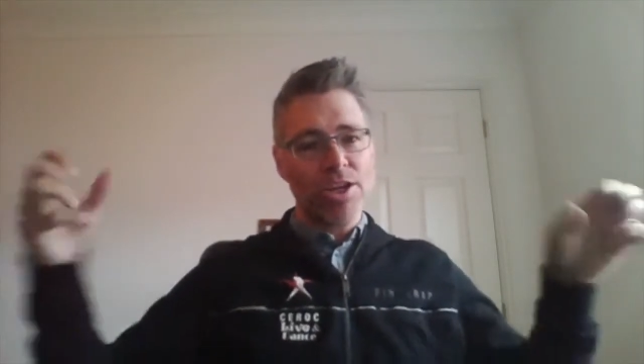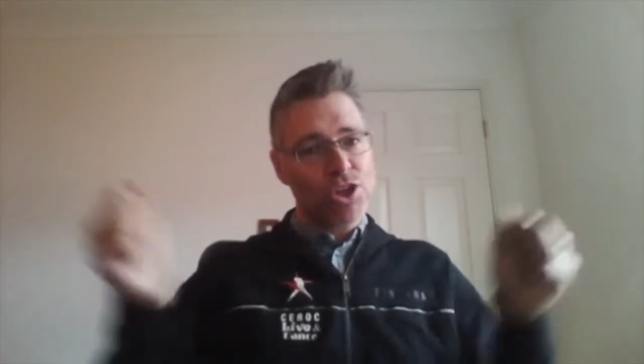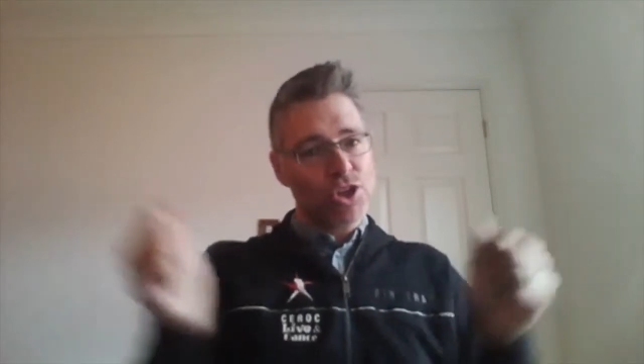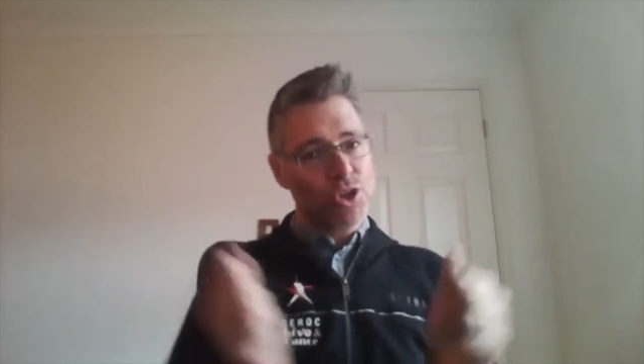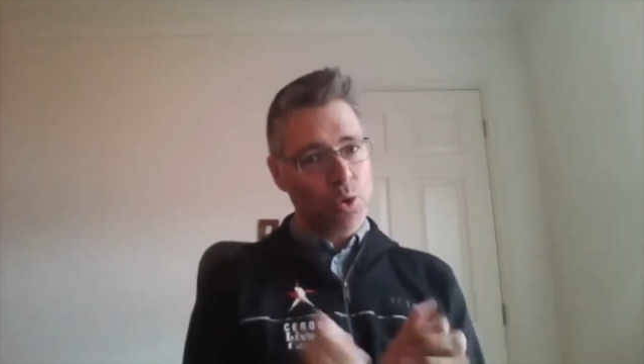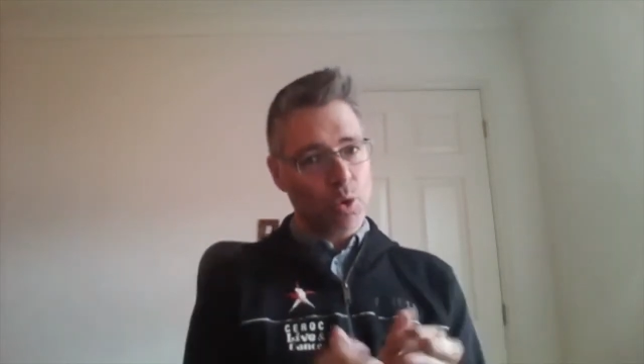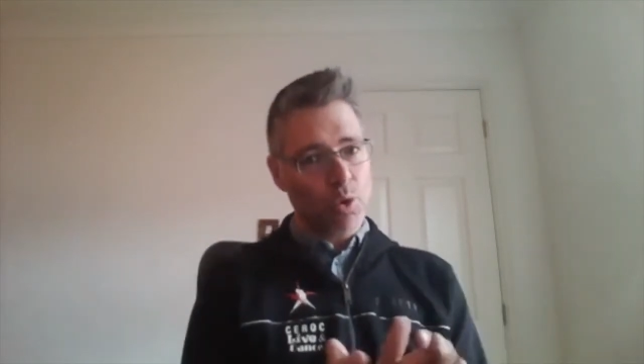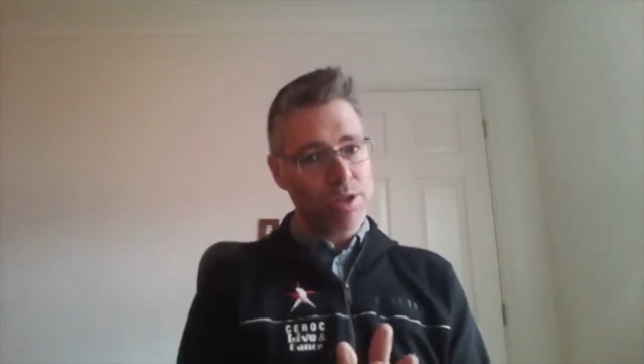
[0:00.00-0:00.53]

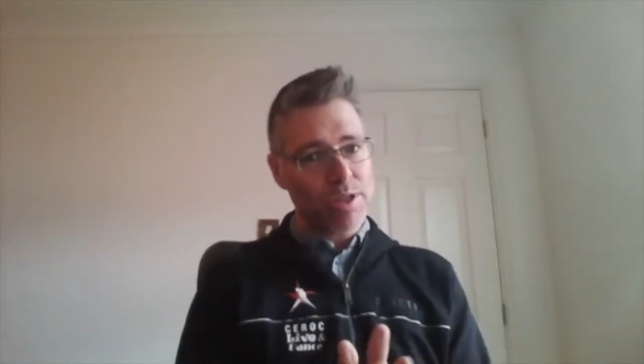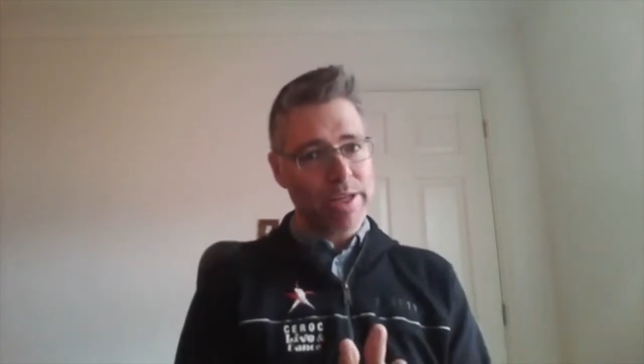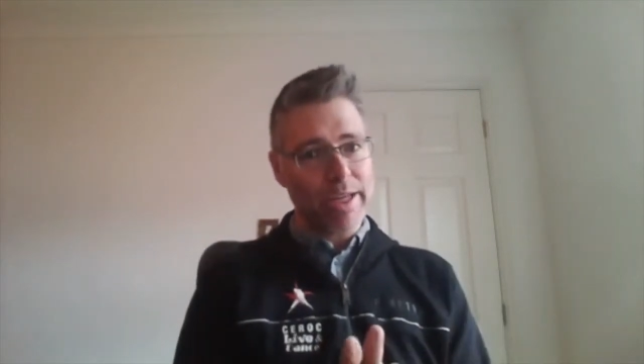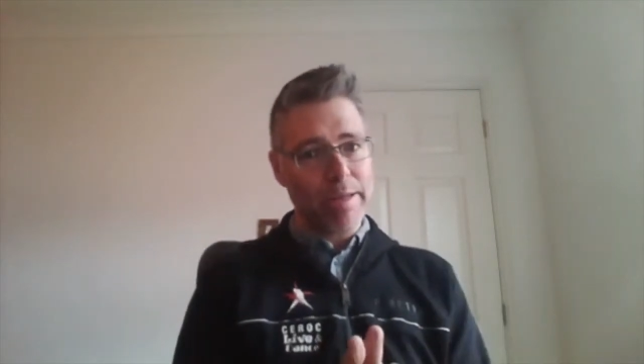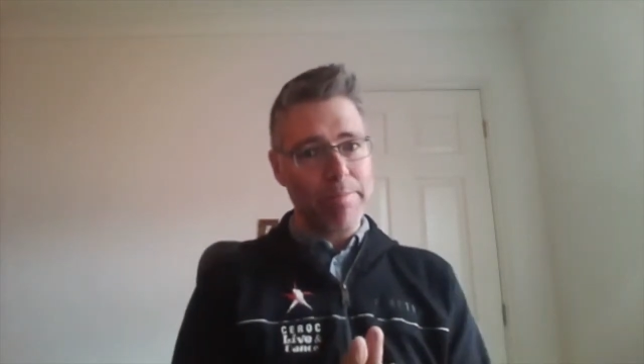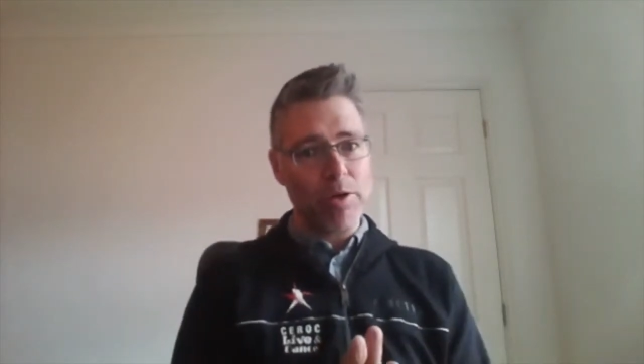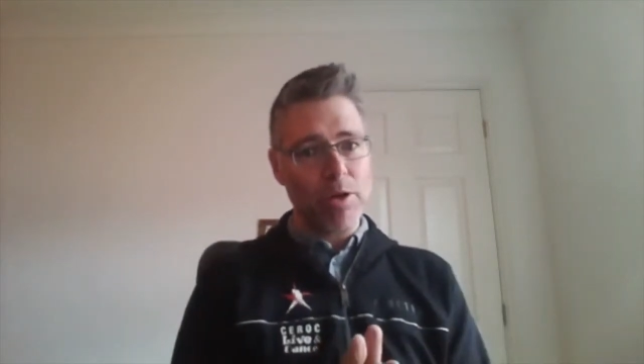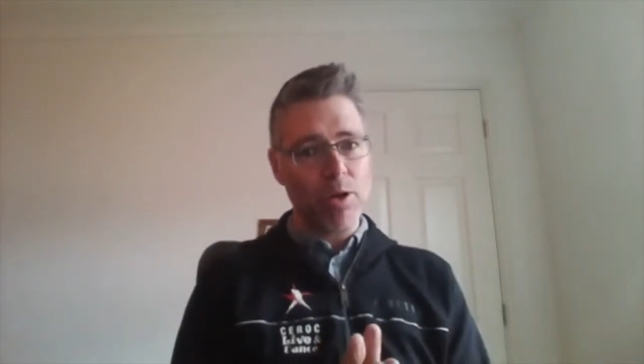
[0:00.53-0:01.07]

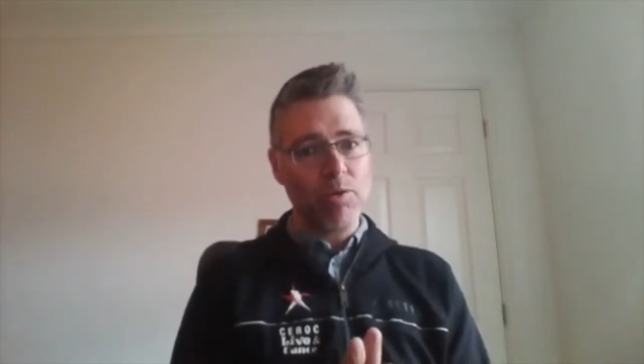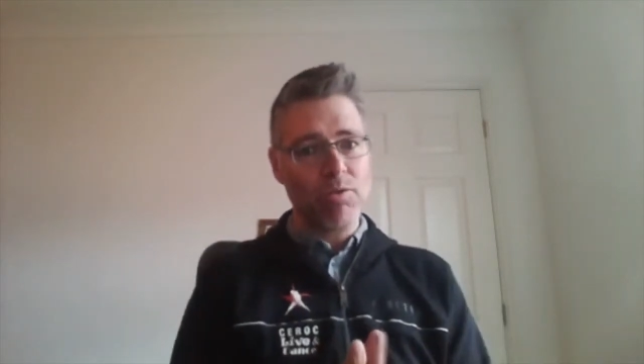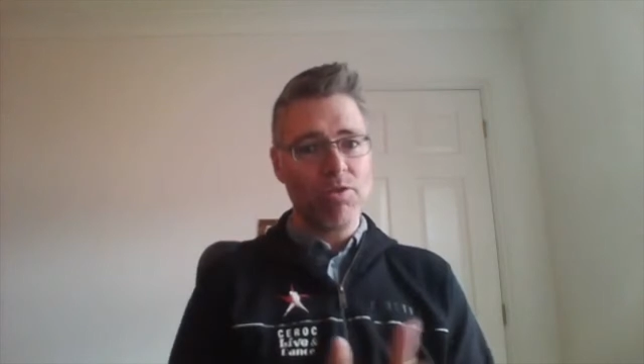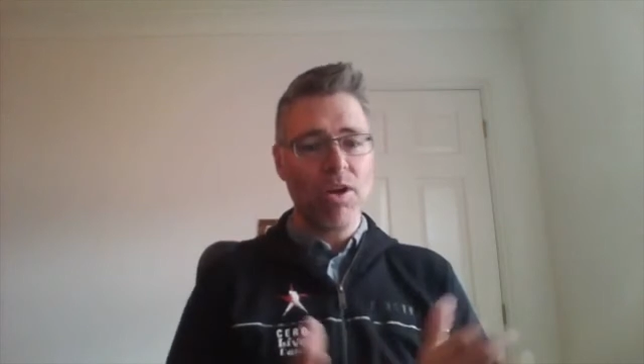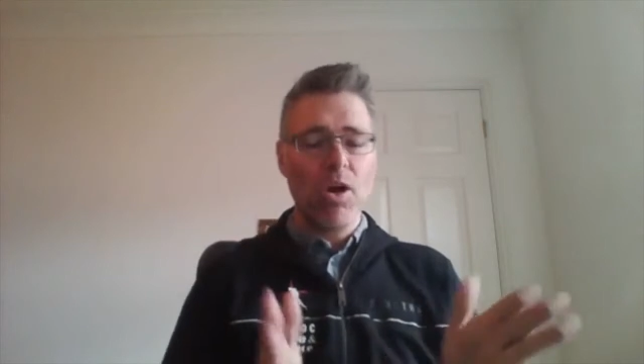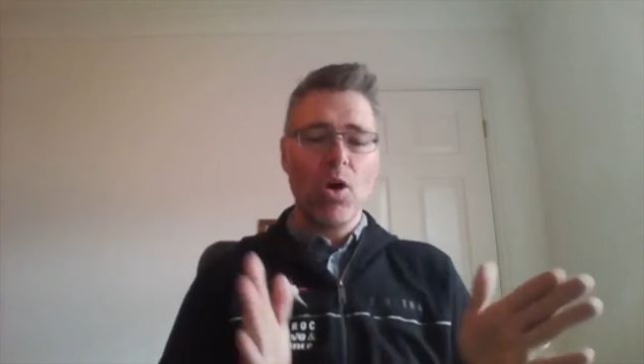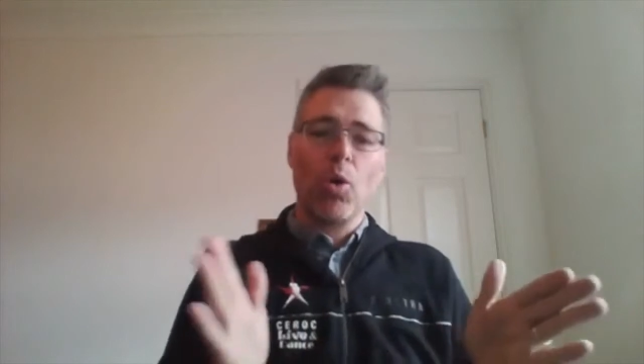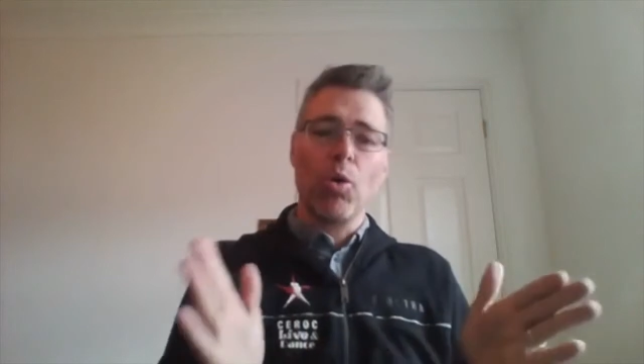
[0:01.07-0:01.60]
shortening moves,